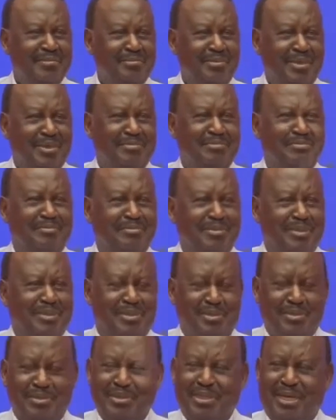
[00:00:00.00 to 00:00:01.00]
but
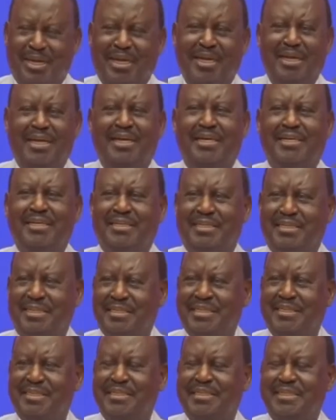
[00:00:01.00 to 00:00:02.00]
because I had
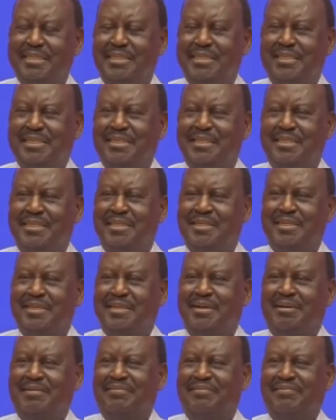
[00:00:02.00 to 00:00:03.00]

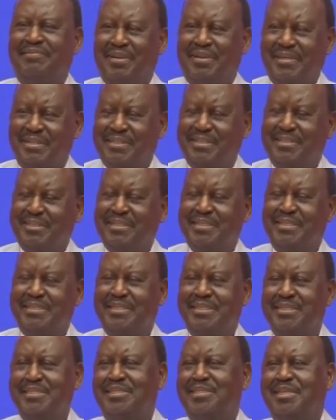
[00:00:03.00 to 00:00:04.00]
a first
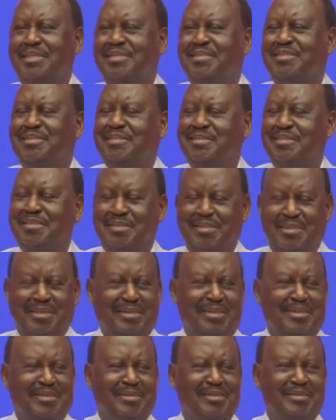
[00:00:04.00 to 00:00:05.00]
inside
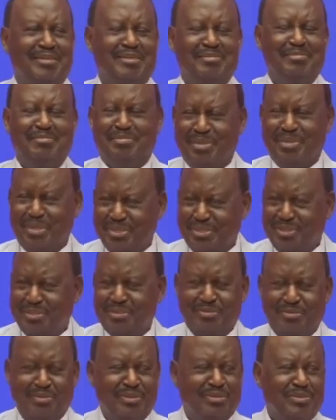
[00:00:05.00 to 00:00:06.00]

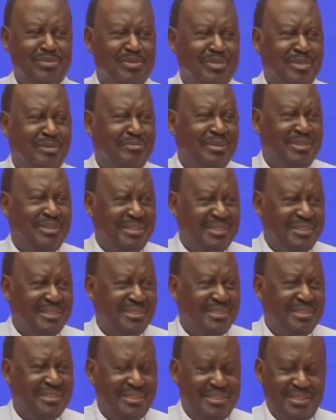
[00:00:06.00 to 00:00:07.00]
impression of what was happening,
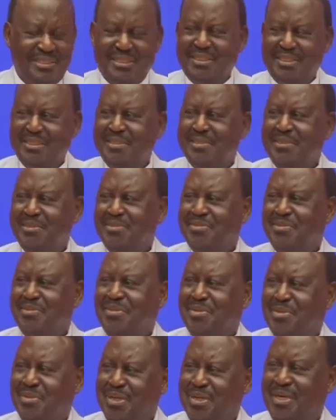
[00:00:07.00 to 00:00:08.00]

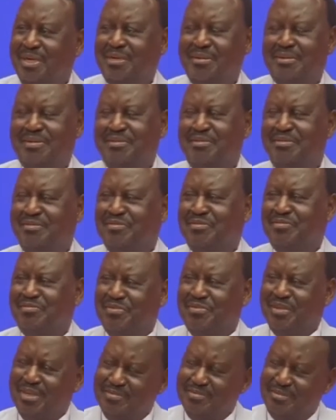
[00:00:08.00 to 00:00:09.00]
we were
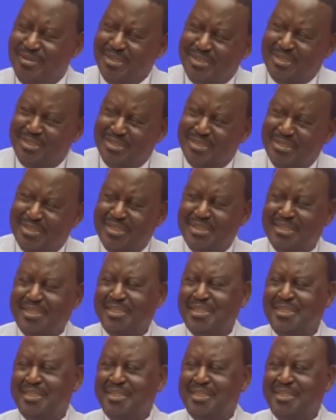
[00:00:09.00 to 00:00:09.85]
very much